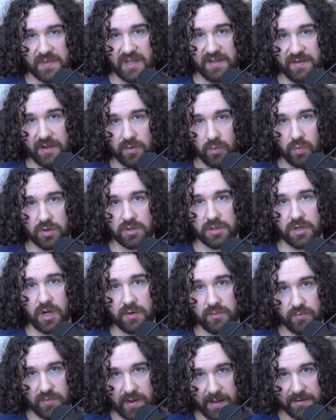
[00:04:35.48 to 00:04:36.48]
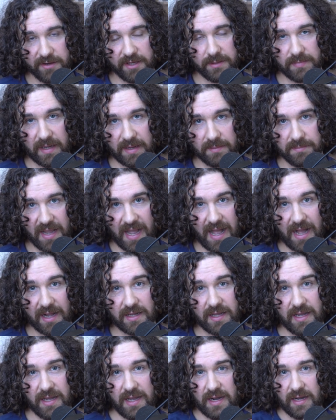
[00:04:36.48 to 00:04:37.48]
If I work on rounding my
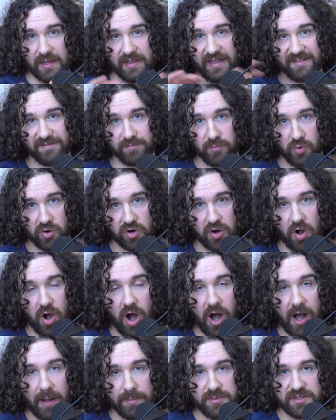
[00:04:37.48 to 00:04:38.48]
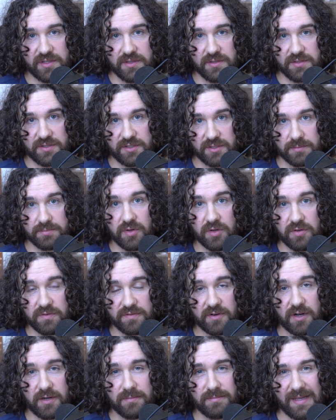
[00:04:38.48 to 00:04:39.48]
back, I'll have more options to pull
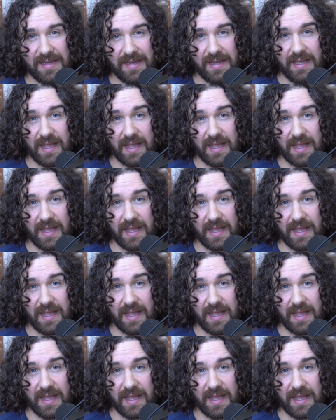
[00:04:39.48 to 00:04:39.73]
from,